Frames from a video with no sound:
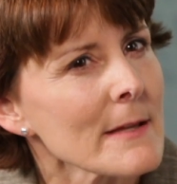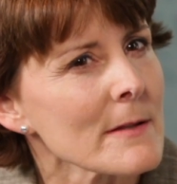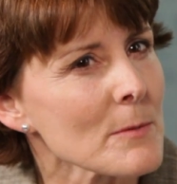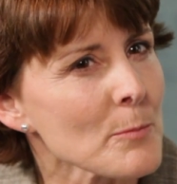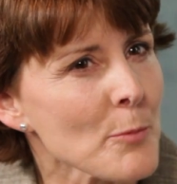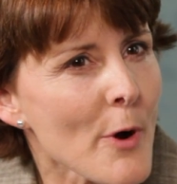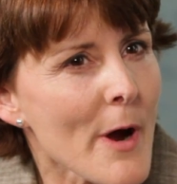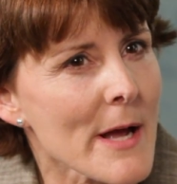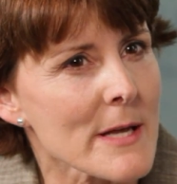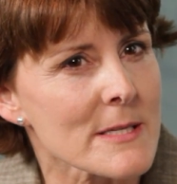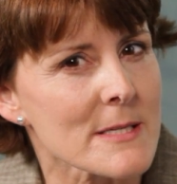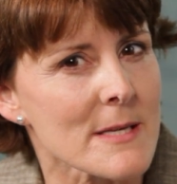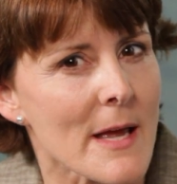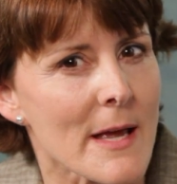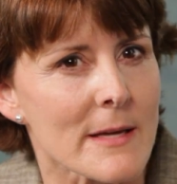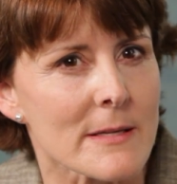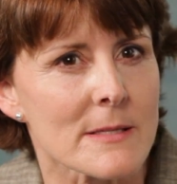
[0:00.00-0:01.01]
in the
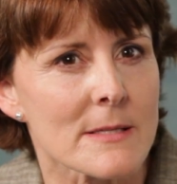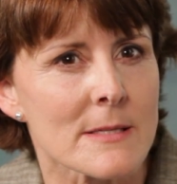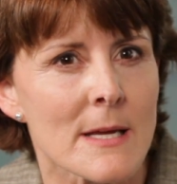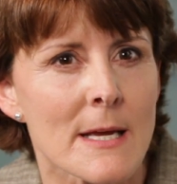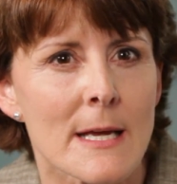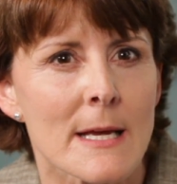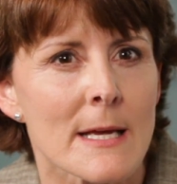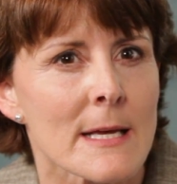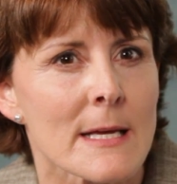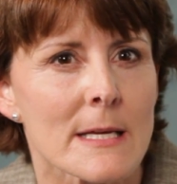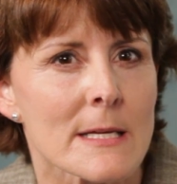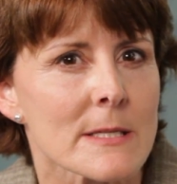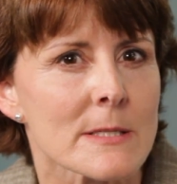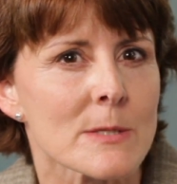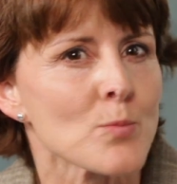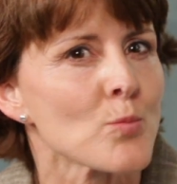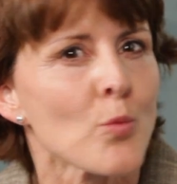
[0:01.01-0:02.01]
process
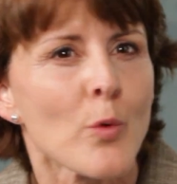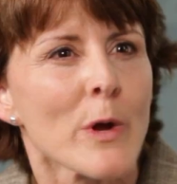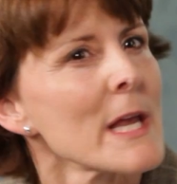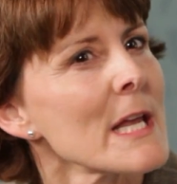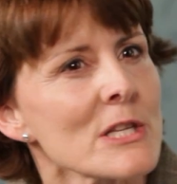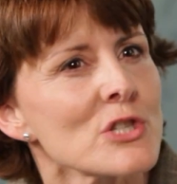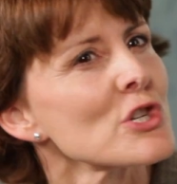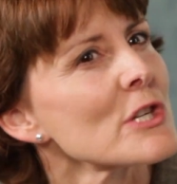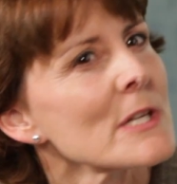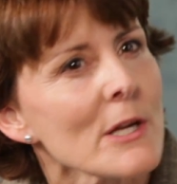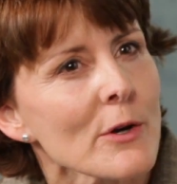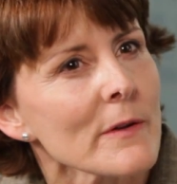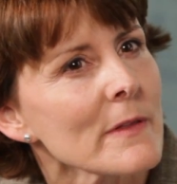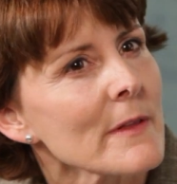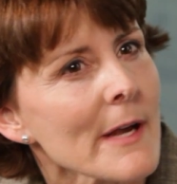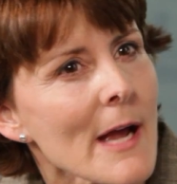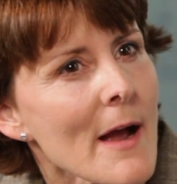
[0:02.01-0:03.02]
is
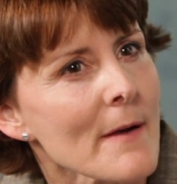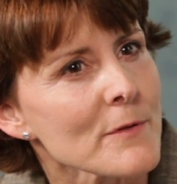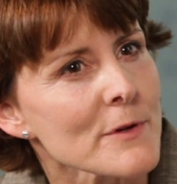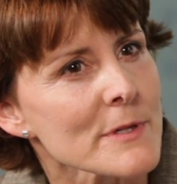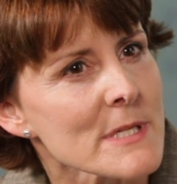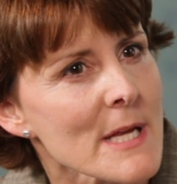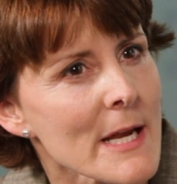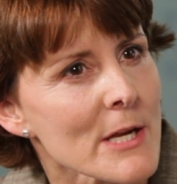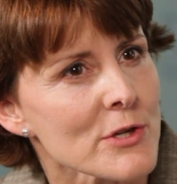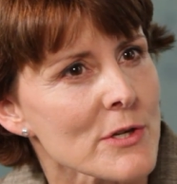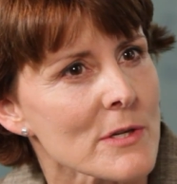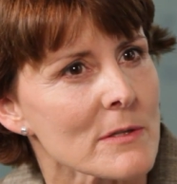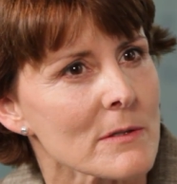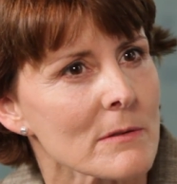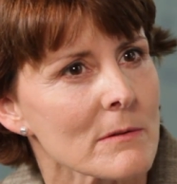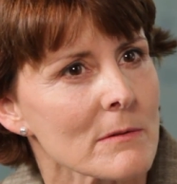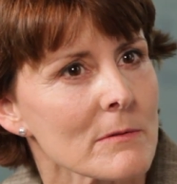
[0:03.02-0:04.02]
re-engineering the
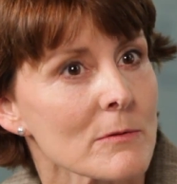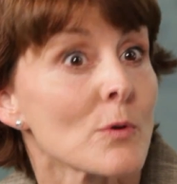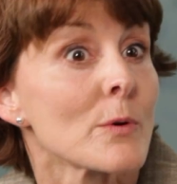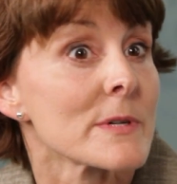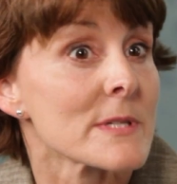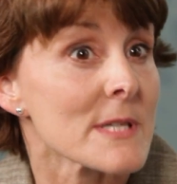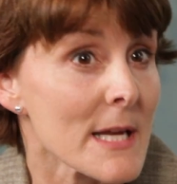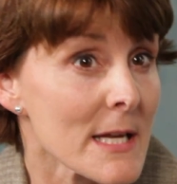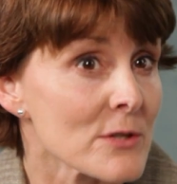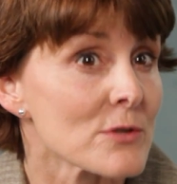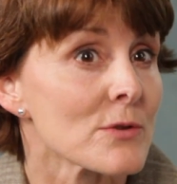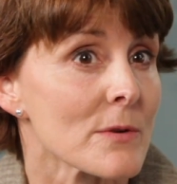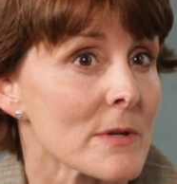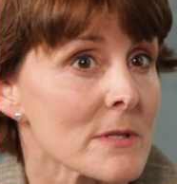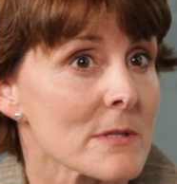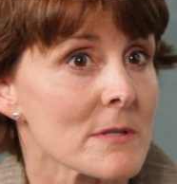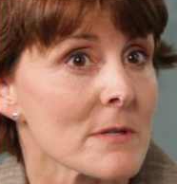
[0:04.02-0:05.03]
conversation towards
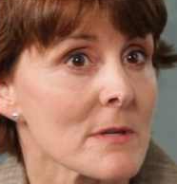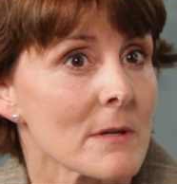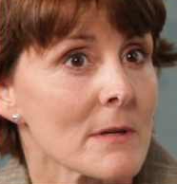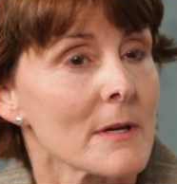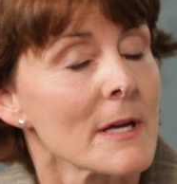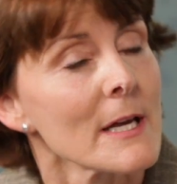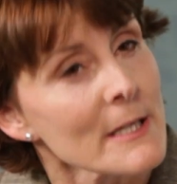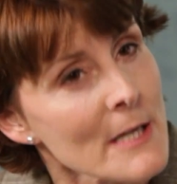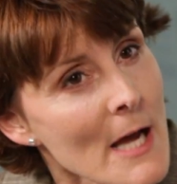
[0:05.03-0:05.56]
interest and